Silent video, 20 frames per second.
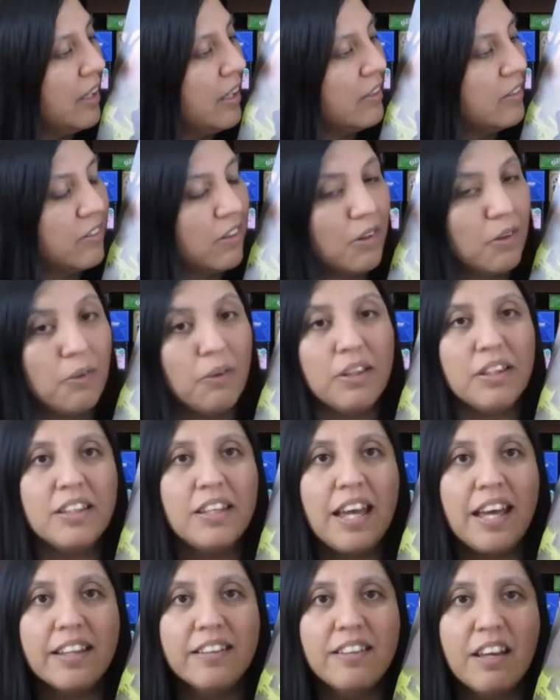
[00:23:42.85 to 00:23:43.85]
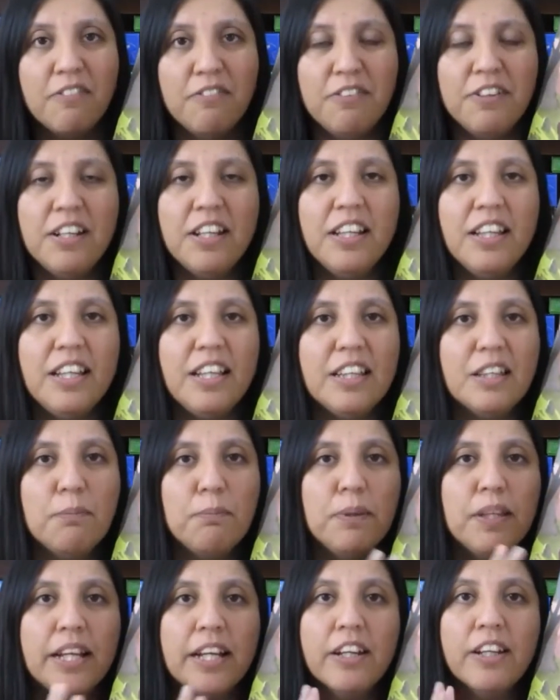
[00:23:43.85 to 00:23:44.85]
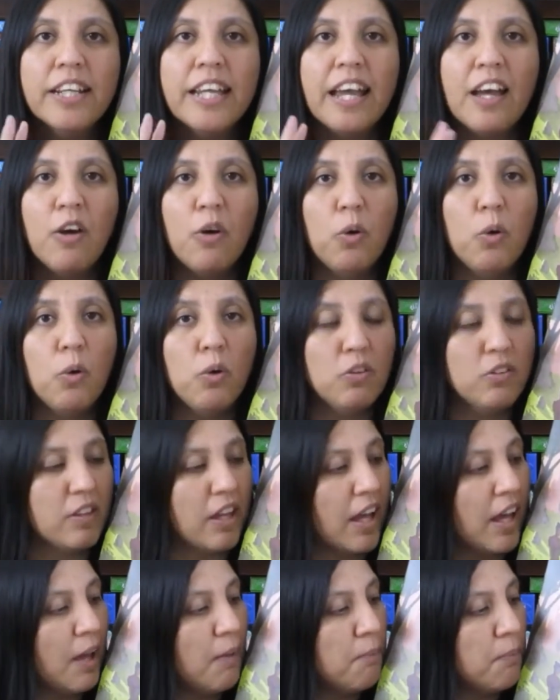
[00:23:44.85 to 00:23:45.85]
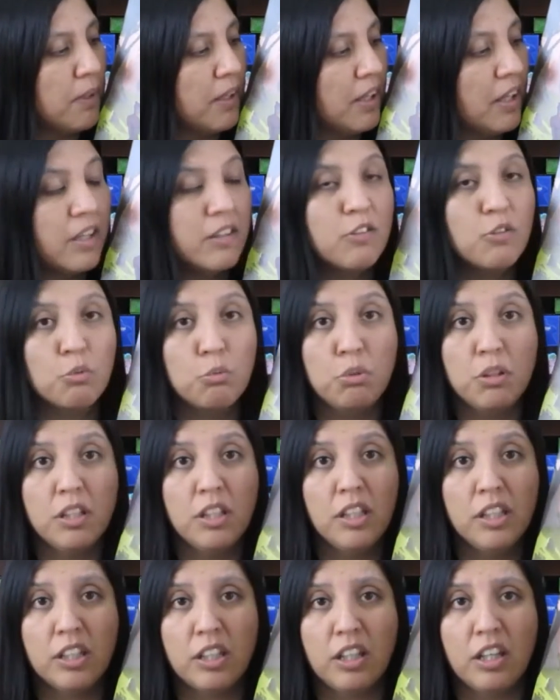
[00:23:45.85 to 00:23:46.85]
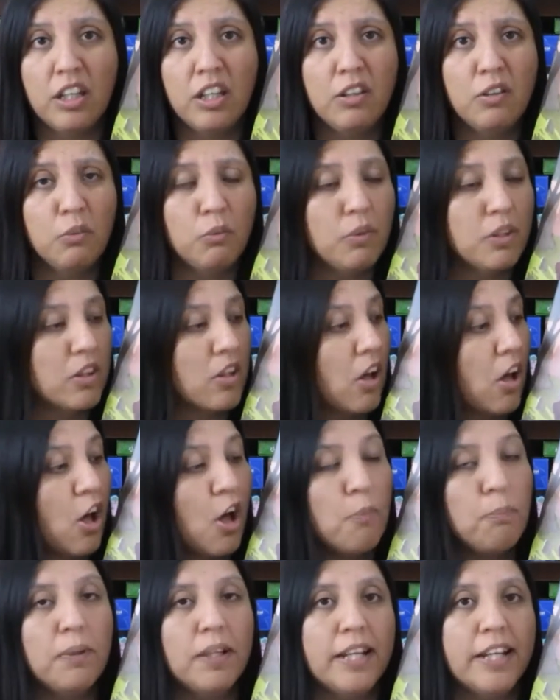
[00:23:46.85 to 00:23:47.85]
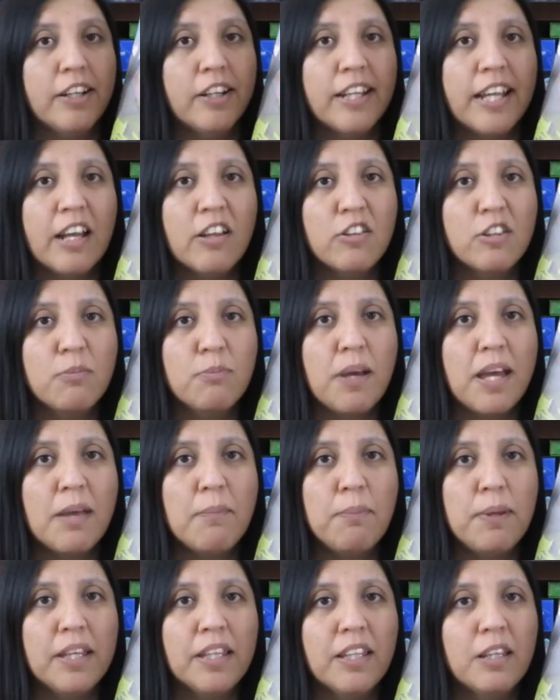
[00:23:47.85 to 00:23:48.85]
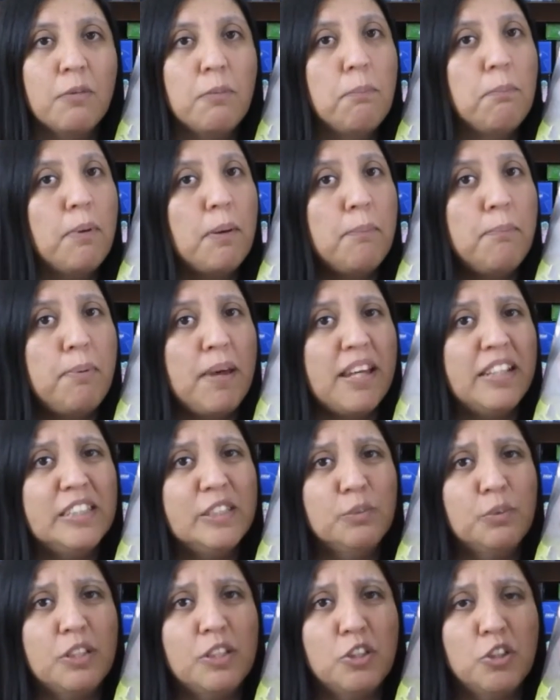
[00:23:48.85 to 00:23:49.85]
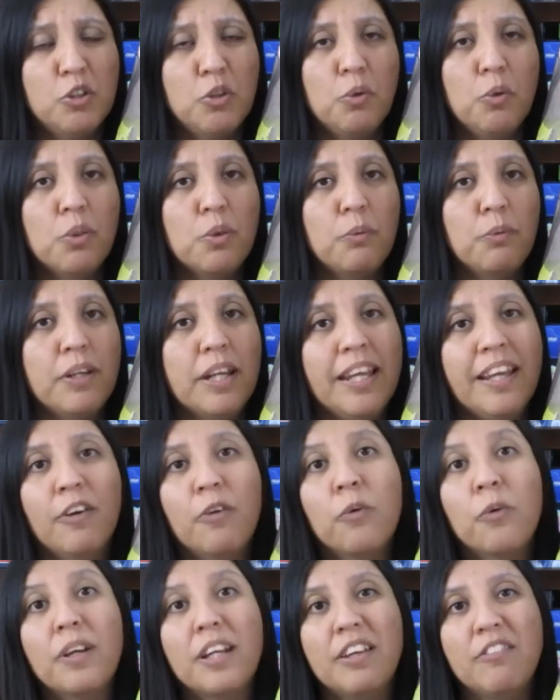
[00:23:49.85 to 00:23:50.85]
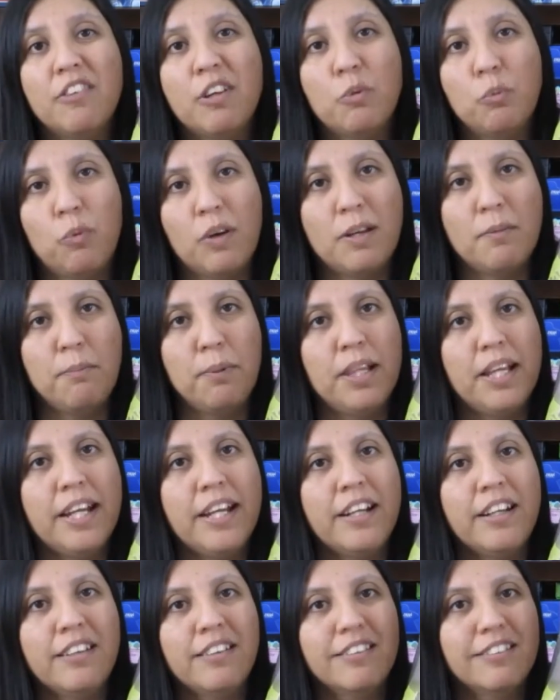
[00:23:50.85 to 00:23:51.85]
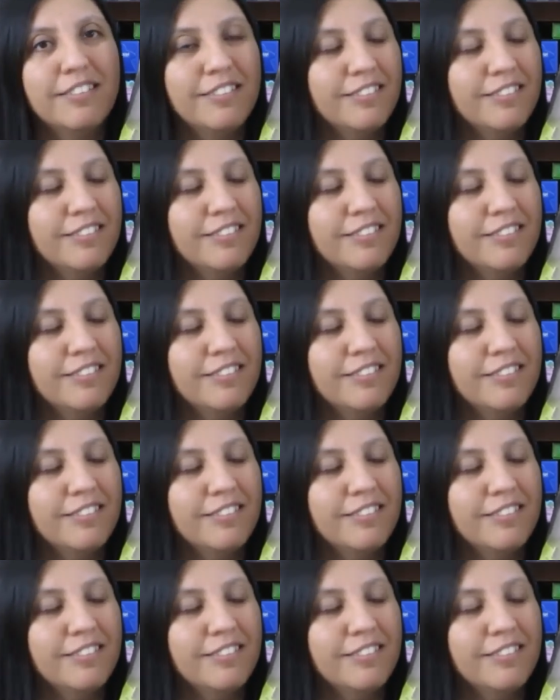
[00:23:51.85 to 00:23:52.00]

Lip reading: So yeah, definitely the player count holds up. It's really good with all player counts in my opinion, but best with 2, 3, or even 1 player.